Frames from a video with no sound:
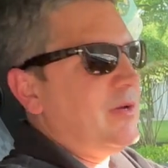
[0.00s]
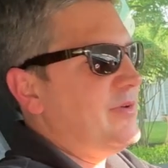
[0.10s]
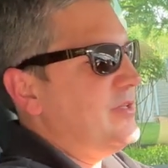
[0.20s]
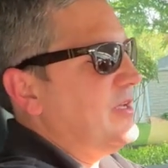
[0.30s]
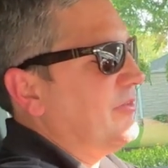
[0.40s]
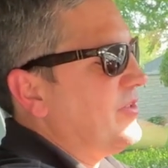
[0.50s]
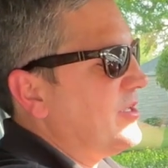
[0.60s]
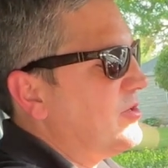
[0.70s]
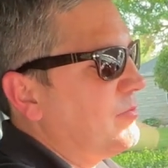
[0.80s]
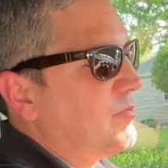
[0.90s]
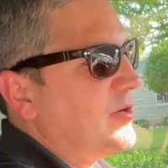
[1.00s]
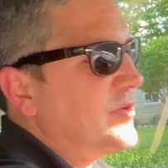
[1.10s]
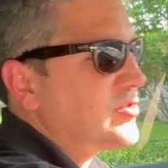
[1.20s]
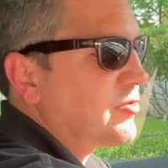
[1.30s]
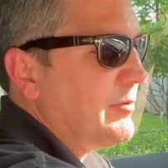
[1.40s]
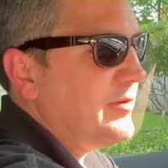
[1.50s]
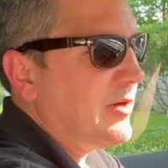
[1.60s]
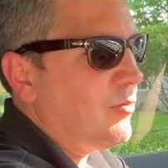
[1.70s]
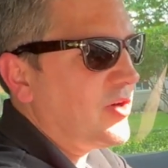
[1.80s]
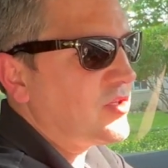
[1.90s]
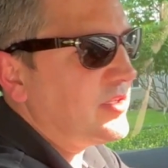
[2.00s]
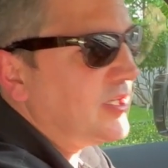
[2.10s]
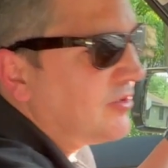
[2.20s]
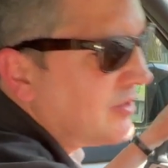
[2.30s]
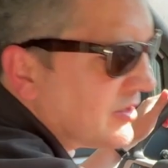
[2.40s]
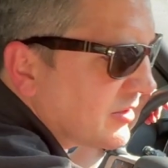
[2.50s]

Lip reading: Everything you can pretty much scrub down, wash down.